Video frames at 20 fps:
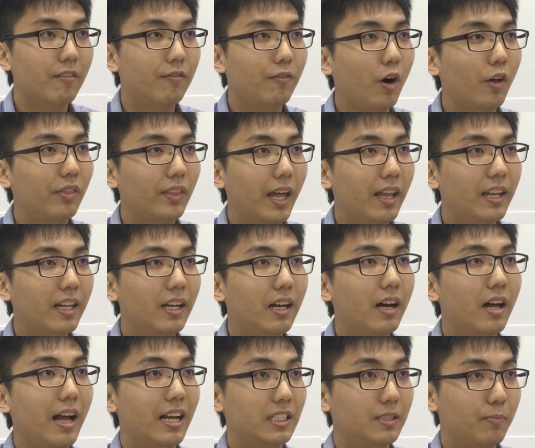For
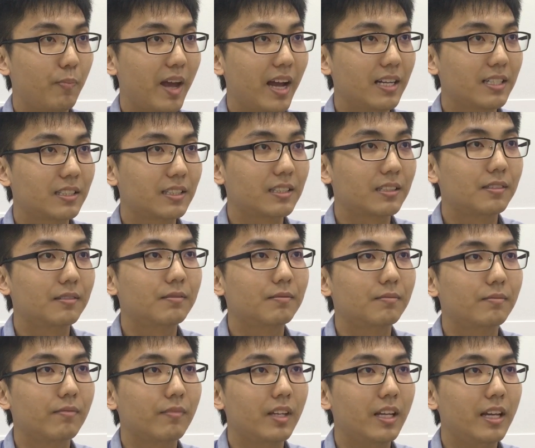technical aspects,
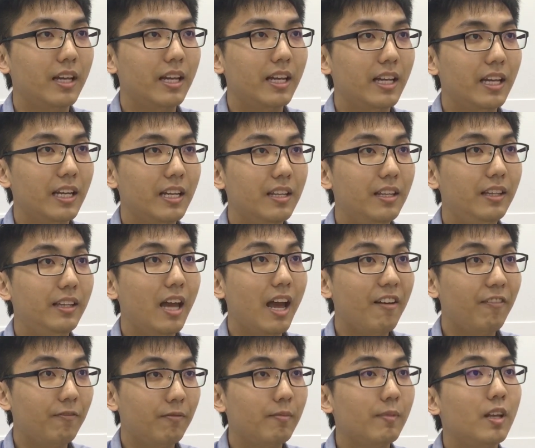
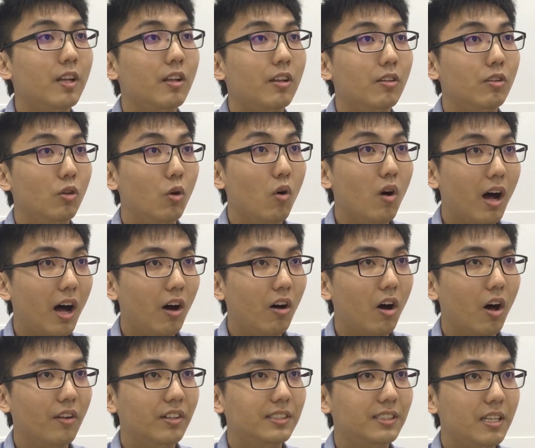in-depth
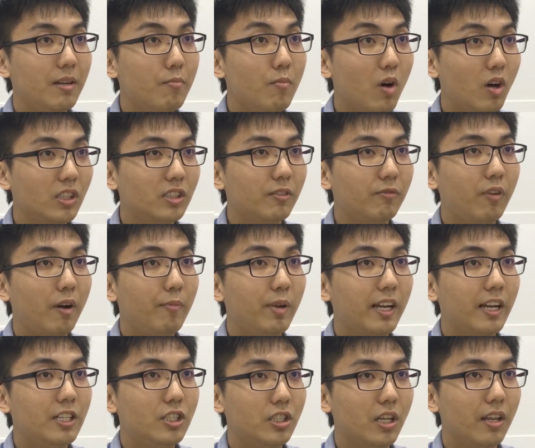know-how on CMOS
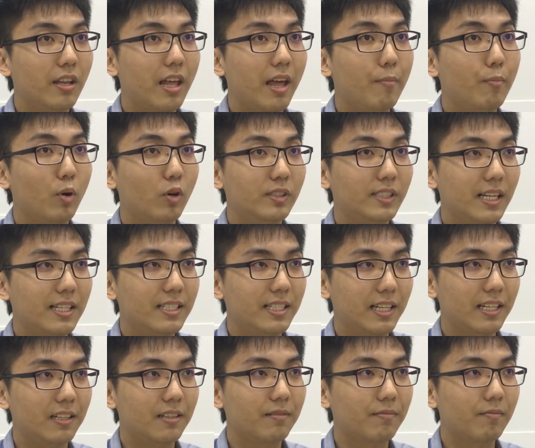fabrication and
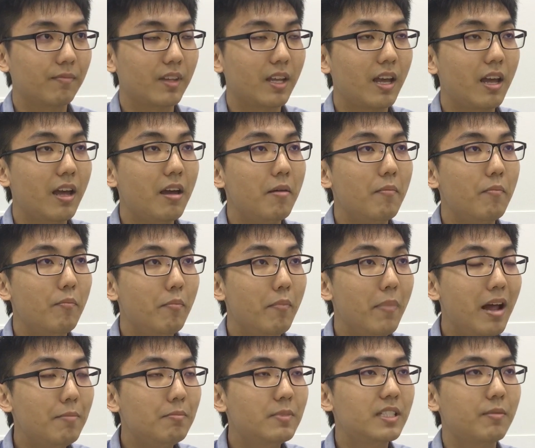processing,
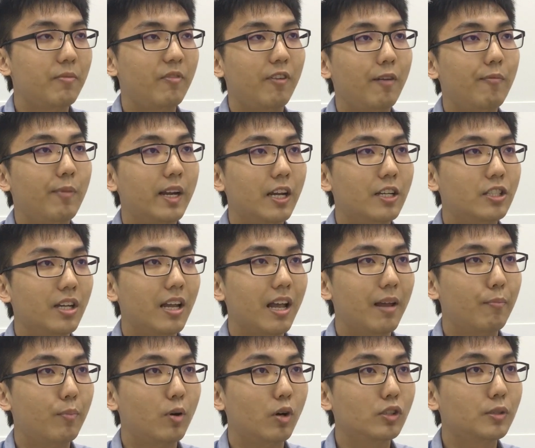MEMS fabrication
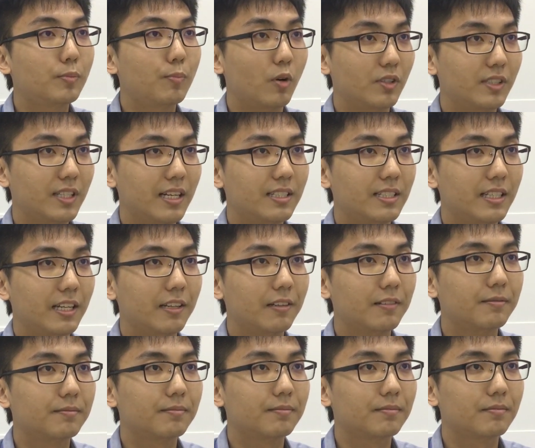and post-processing.
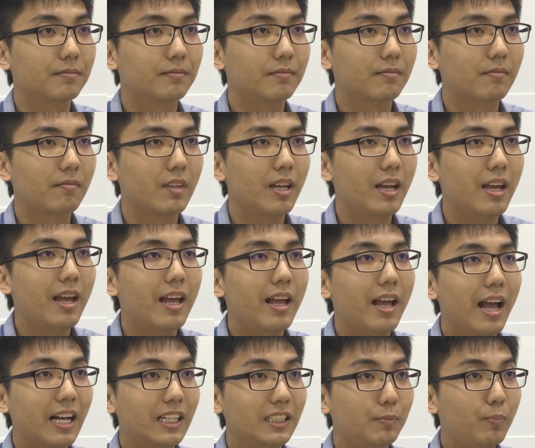
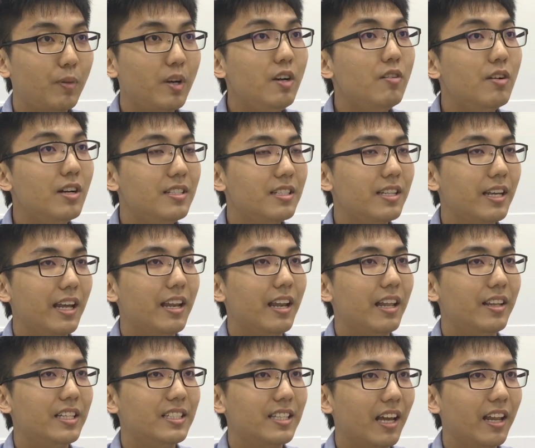Experience in
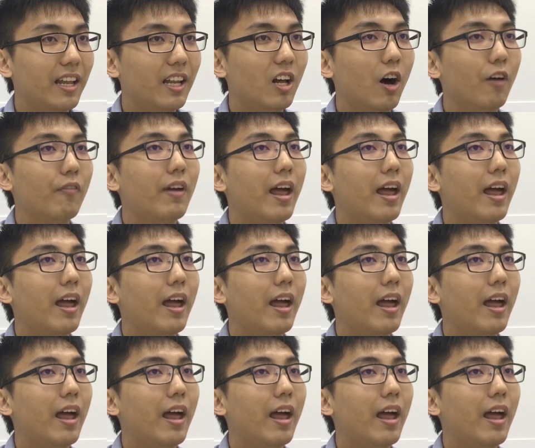the designing of